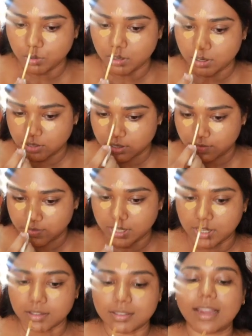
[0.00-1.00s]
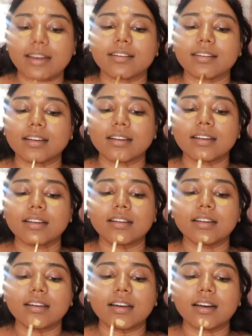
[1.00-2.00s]
This is the Light Illusion Full
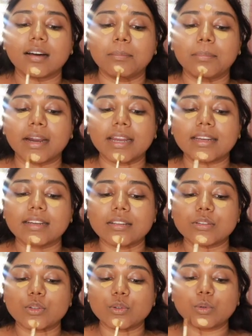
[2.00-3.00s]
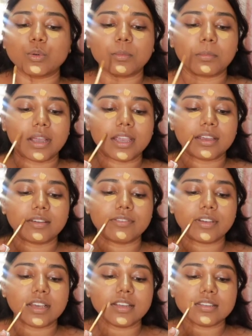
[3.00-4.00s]
Coverage Concealer in the shade
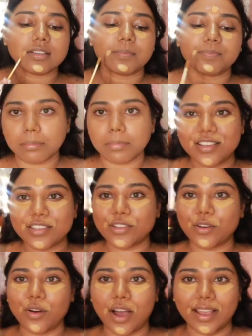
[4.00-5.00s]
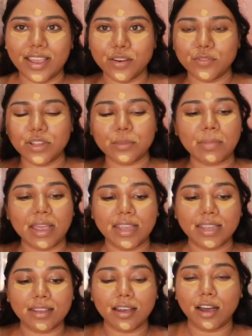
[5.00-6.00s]
Medium Deep. So again, with
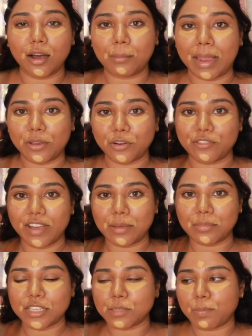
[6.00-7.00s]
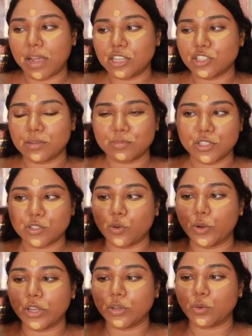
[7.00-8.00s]
my microfiber sponge, I'm just
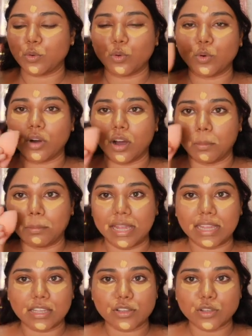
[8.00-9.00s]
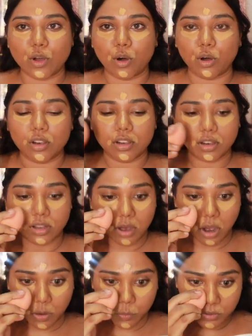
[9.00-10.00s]
going to blend this all
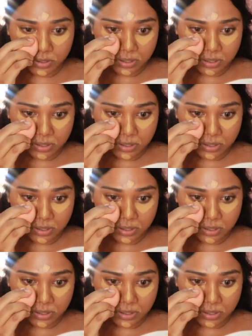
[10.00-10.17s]
out.